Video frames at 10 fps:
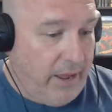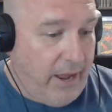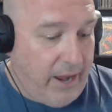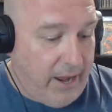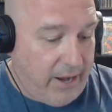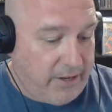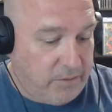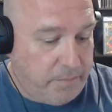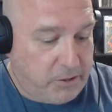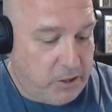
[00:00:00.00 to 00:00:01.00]
But
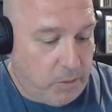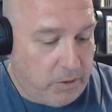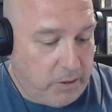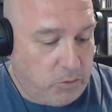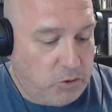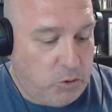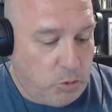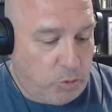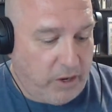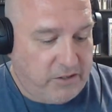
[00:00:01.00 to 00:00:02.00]
you don't want to go too
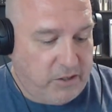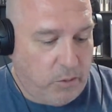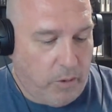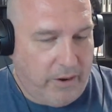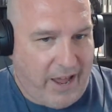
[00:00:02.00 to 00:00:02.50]
crazy on